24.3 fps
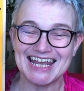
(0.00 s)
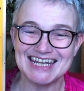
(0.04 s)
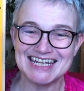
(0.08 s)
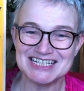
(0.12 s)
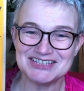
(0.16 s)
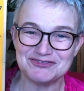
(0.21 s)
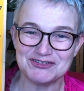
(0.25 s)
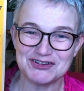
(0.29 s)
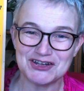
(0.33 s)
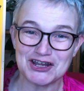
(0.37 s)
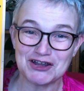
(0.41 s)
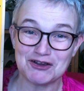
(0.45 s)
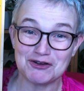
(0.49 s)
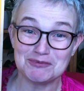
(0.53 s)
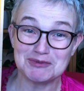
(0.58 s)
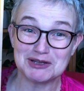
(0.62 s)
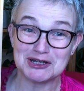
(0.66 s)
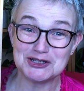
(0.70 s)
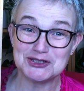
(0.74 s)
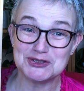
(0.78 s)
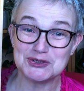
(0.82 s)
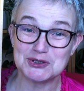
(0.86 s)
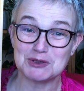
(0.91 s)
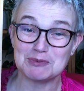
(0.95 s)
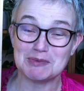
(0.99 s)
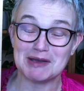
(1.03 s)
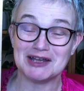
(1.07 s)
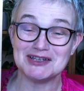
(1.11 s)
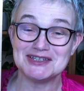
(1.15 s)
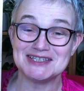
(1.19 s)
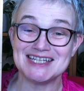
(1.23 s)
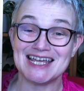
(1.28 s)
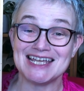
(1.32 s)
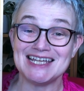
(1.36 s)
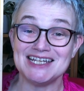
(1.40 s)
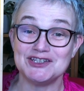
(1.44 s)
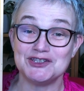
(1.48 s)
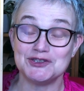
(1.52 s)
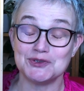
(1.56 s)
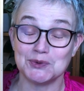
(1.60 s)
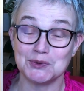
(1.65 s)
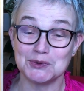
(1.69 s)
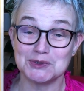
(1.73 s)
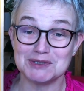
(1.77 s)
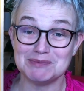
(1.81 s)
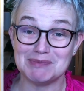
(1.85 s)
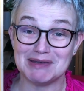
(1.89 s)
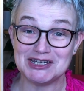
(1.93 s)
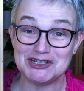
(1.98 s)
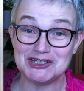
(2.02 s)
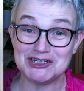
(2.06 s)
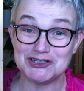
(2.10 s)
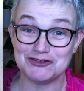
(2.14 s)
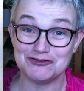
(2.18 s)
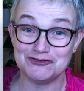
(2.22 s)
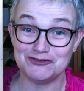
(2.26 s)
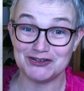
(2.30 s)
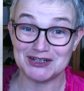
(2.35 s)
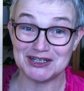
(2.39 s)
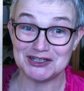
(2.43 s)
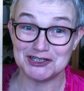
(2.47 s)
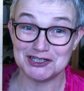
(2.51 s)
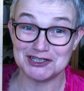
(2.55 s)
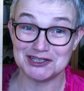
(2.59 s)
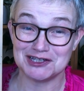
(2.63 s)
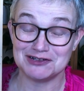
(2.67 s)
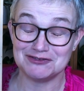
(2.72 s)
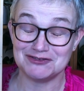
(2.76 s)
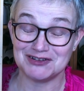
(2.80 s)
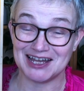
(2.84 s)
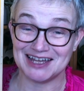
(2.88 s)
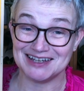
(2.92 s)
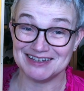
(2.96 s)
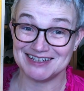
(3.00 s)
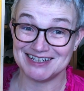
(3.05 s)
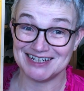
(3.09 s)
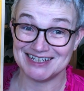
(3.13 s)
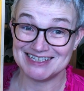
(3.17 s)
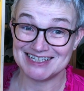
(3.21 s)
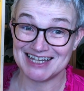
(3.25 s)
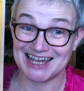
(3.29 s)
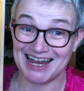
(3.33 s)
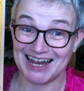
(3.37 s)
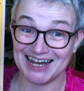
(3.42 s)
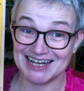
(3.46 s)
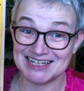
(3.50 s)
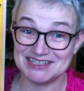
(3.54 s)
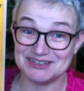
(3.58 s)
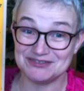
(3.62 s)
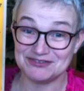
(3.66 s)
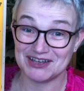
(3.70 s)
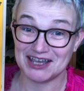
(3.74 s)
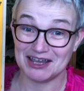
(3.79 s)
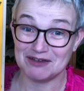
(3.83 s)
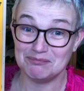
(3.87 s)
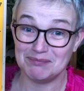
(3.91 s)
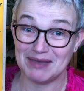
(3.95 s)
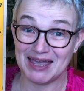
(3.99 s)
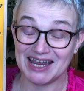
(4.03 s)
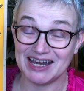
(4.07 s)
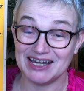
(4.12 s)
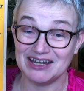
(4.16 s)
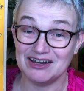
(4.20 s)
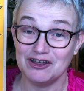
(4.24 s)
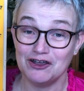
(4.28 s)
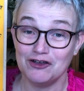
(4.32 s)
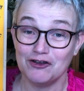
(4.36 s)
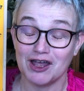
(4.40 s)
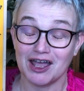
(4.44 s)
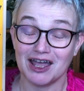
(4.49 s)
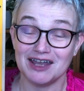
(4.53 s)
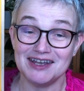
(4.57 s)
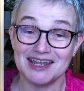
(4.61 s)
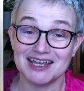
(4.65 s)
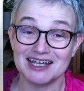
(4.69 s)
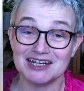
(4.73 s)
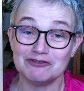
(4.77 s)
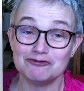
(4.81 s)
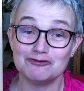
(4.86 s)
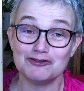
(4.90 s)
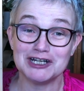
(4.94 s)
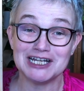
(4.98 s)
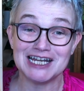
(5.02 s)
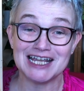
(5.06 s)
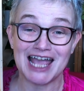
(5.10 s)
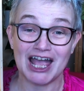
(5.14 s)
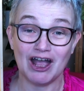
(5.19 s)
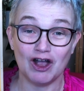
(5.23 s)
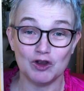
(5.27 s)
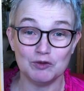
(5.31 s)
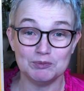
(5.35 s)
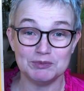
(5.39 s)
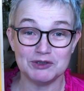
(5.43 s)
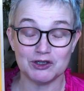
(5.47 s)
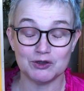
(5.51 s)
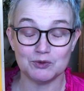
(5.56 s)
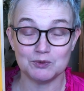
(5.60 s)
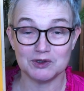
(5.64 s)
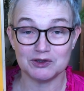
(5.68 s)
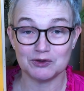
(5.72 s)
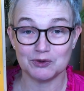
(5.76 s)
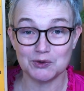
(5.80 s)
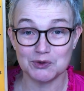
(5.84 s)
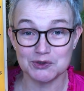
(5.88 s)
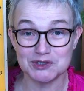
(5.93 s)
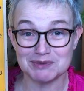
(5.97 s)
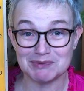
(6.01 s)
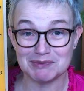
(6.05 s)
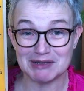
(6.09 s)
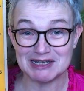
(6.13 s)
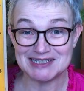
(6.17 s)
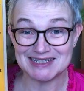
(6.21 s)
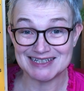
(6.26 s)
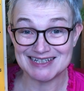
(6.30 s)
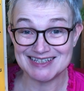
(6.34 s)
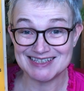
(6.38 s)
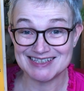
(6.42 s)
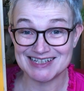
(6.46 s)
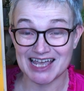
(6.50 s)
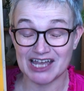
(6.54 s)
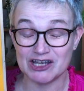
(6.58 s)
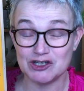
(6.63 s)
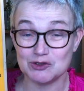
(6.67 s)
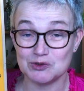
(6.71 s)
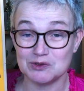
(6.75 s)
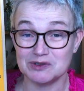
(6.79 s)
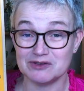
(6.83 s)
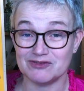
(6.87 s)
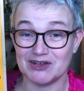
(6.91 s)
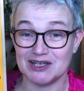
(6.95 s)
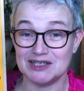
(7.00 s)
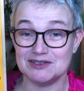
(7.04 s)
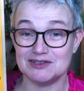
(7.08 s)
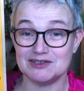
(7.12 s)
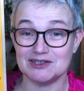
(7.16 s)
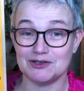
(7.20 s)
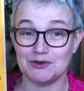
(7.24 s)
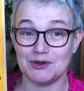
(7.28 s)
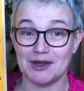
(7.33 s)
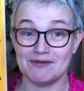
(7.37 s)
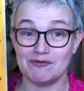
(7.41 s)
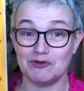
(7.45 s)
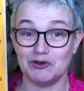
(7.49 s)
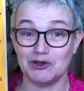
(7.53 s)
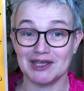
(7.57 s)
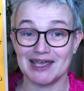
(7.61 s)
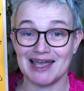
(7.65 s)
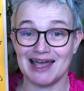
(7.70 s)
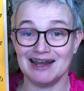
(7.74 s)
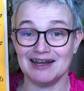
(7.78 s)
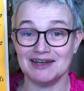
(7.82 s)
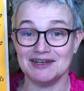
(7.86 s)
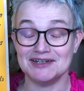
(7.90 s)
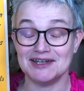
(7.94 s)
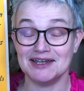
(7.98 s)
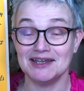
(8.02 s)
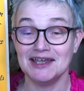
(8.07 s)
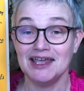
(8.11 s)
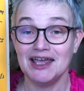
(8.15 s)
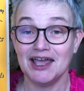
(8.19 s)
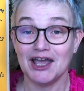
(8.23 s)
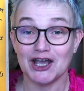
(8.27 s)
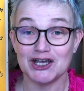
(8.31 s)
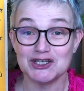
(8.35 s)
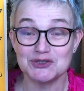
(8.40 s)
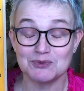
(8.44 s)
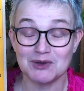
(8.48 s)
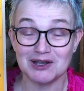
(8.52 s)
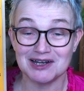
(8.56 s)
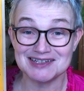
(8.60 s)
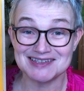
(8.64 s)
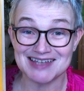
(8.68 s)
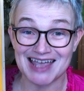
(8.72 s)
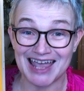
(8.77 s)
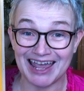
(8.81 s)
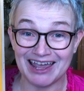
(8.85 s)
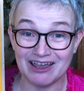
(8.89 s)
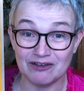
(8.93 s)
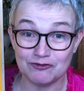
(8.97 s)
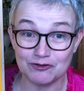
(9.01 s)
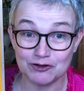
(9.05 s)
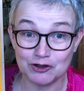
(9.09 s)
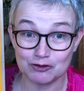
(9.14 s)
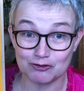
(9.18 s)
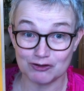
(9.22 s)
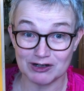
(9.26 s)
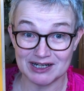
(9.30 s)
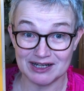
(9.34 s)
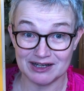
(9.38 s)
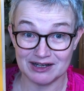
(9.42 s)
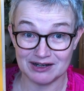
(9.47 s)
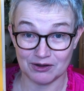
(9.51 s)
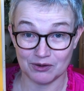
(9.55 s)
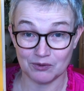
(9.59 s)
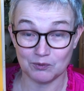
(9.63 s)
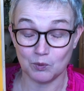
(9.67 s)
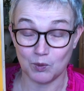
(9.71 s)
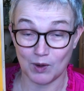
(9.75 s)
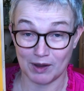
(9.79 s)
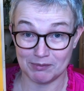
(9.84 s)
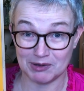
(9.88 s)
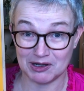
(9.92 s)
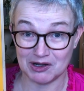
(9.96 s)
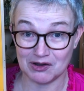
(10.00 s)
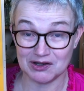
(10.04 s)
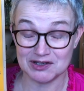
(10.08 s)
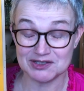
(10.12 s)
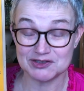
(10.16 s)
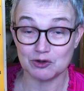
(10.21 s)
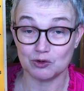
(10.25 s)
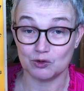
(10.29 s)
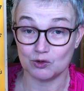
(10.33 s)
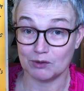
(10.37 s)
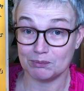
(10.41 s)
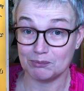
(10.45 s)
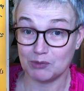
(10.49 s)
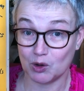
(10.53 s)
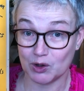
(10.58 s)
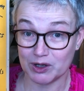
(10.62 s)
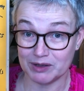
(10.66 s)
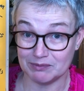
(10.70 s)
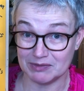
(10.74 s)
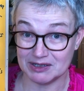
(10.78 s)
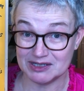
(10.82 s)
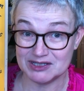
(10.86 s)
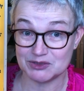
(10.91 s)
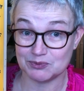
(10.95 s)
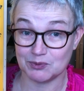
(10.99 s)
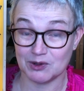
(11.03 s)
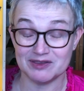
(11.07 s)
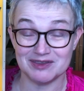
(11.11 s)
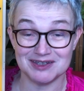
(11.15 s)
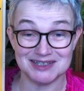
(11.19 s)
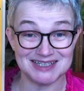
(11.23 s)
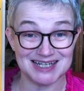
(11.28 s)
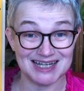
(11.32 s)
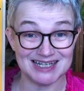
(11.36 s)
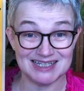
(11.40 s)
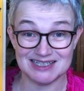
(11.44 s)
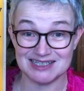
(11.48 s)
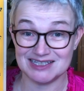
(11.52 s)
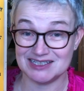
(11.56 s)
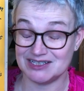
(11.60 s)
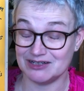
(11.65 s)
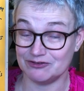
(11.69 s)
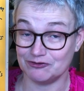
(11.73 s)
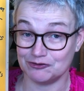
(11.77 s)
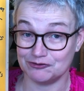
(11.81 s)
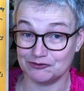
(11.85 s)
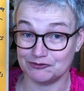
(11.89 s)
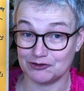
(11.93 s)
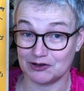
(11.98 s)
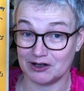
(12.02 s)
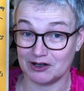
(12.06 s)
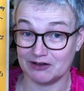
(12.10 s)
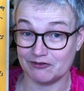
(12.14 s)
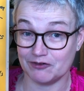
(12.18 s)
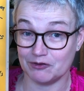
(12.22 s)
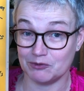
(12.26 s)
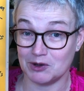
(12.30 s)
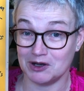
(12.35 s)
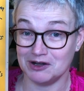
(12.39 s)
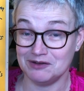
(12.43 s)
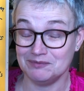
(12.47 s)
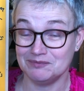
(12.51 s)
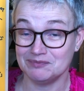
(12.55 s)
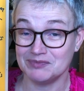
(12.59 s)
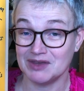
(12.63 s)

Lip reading: this video, I'm going to talk about dates automation features that have landed into ActiveCampaign, and they're going to really help you with automating scheduled events that you have on the calendar, as well as evergreen webinars or appointments where the date is different for everyone,